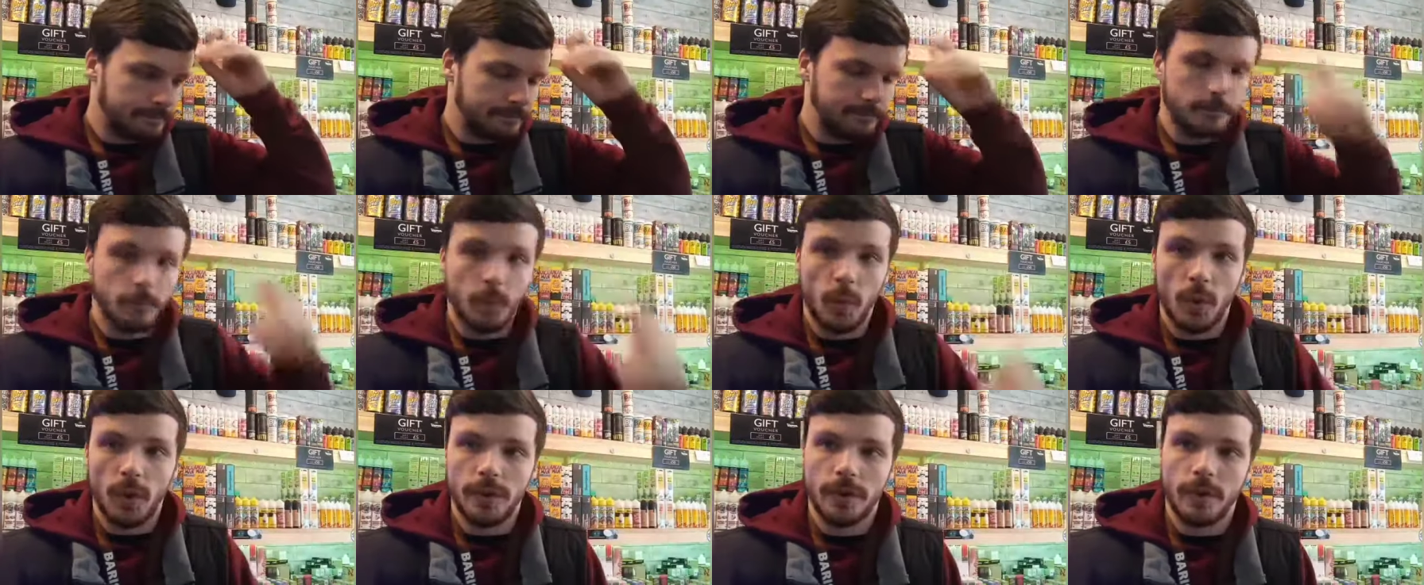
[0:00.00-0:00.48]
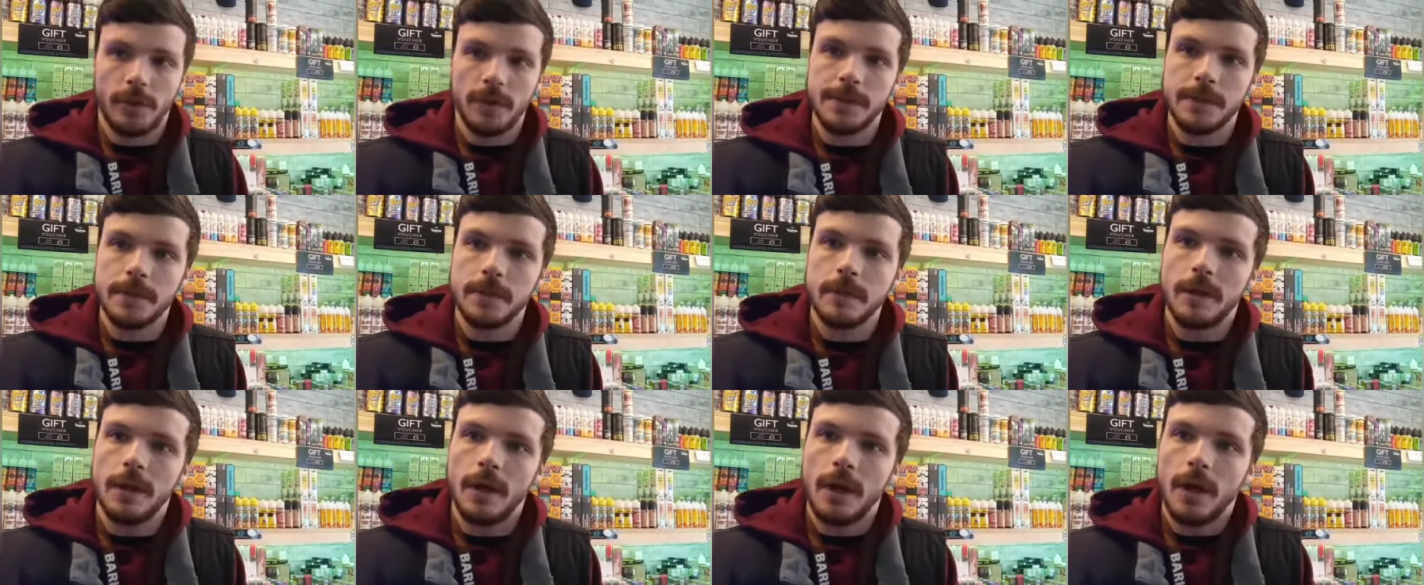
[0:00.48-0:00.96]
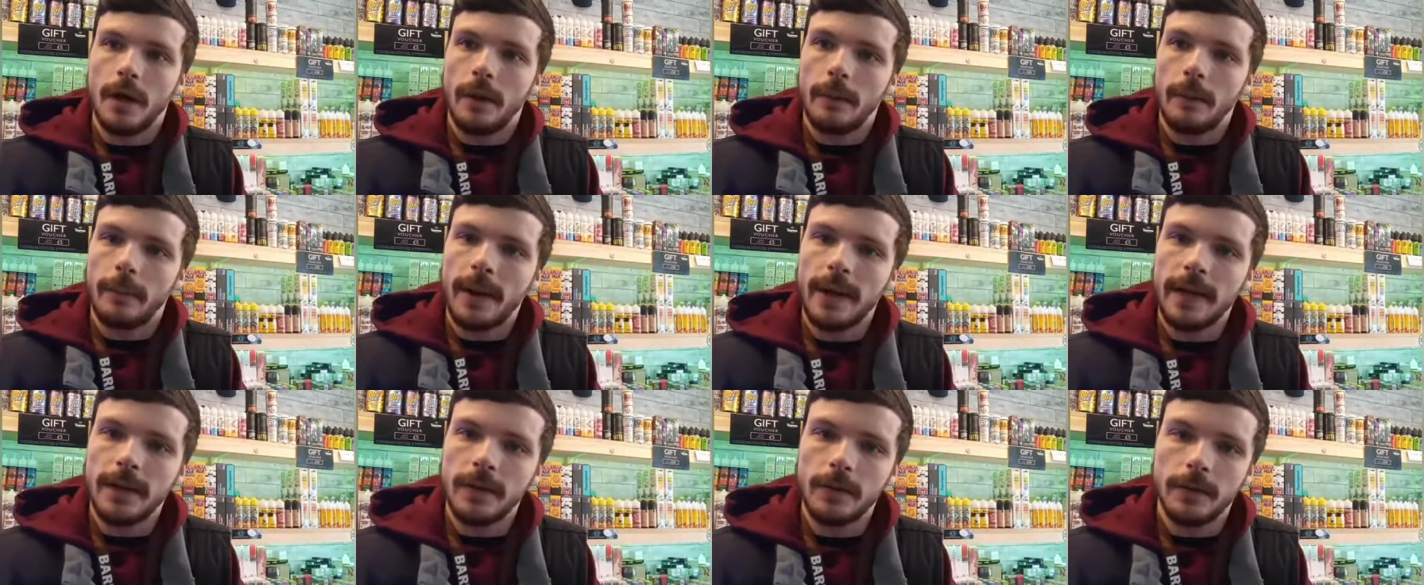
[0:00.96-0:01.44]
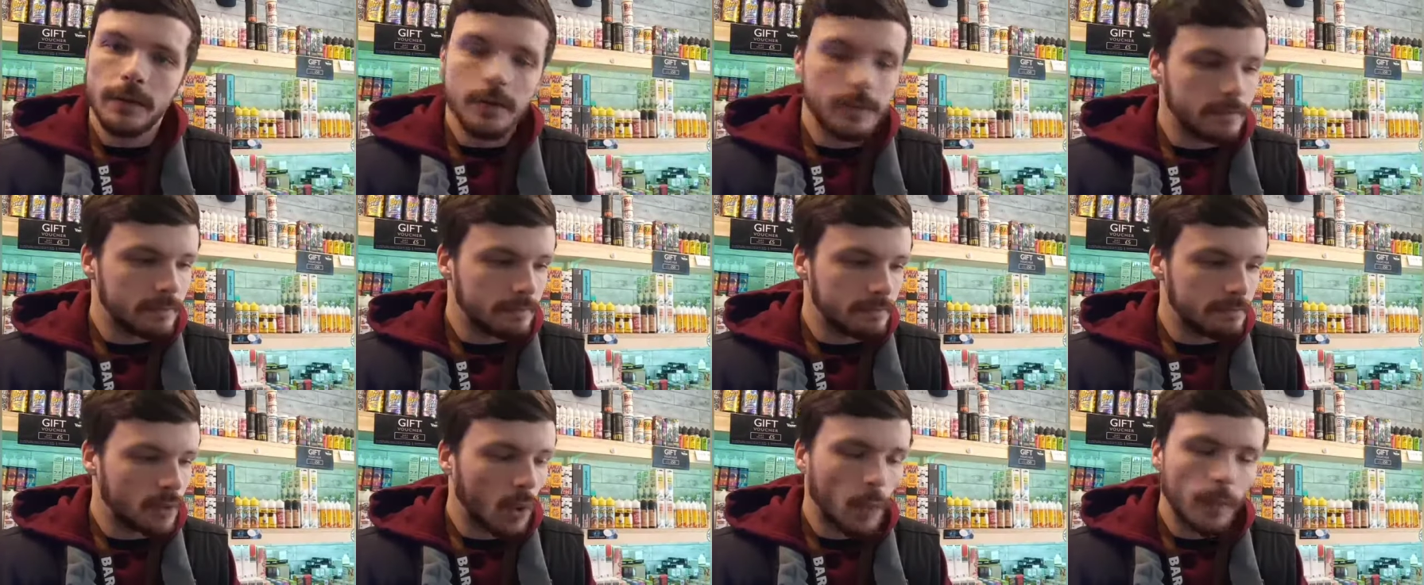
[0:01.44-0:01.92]
whatnot, why not
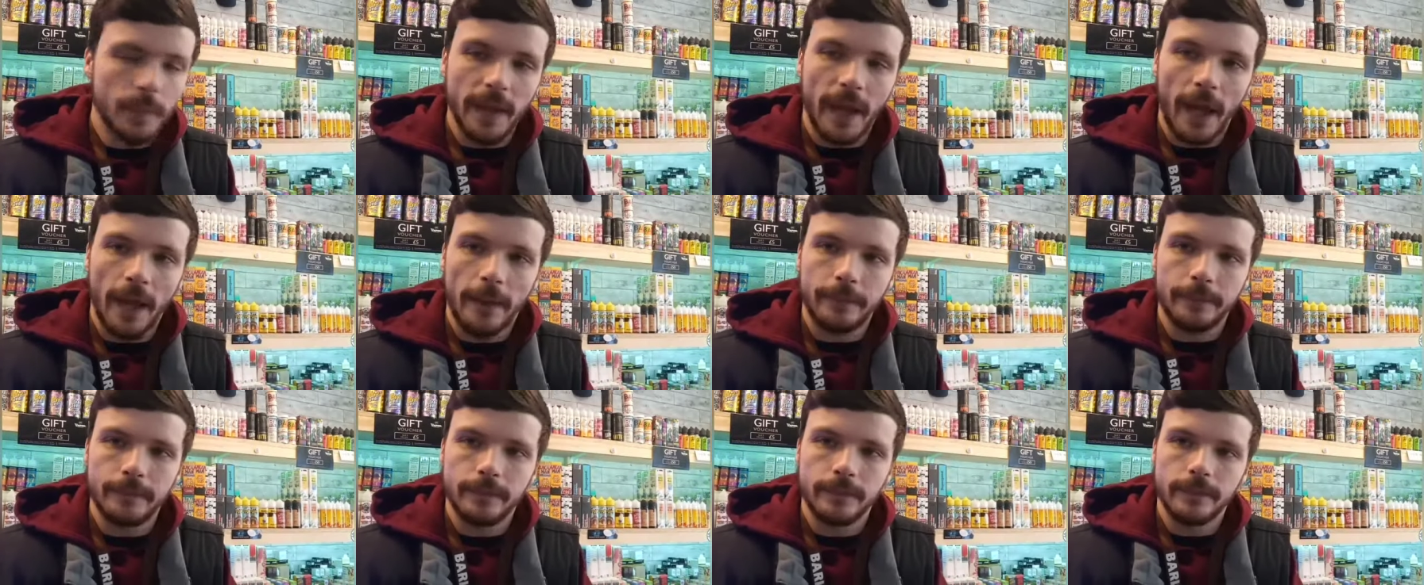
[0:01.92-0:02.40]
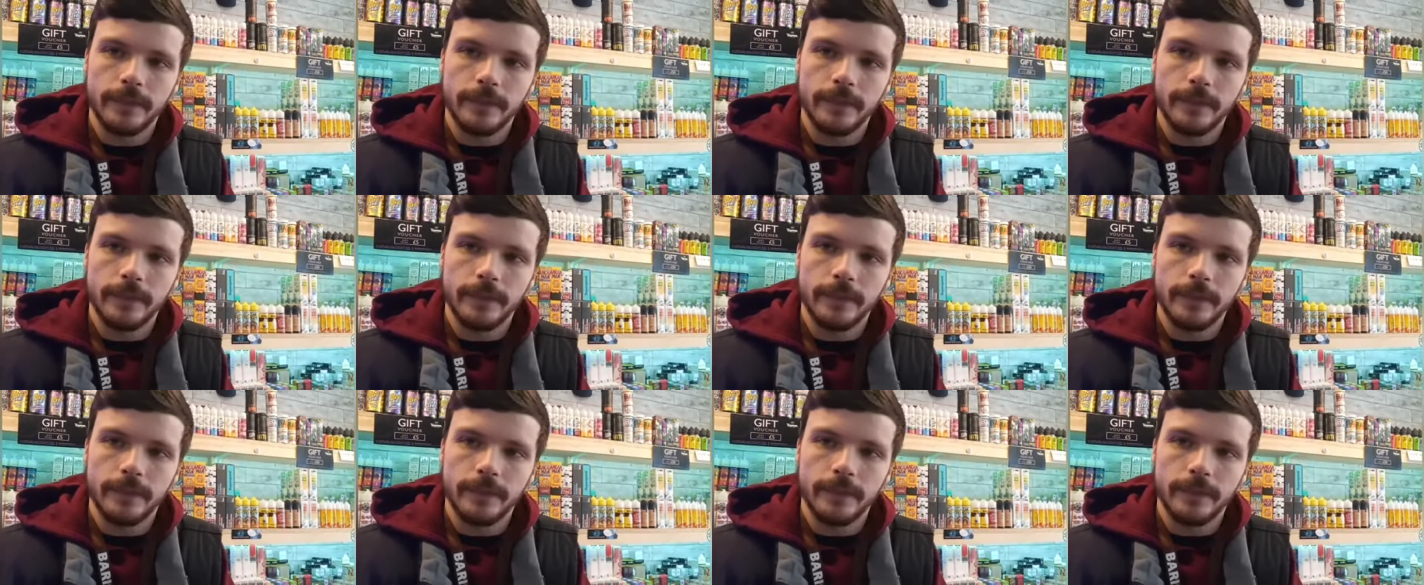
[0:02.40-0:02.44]
come down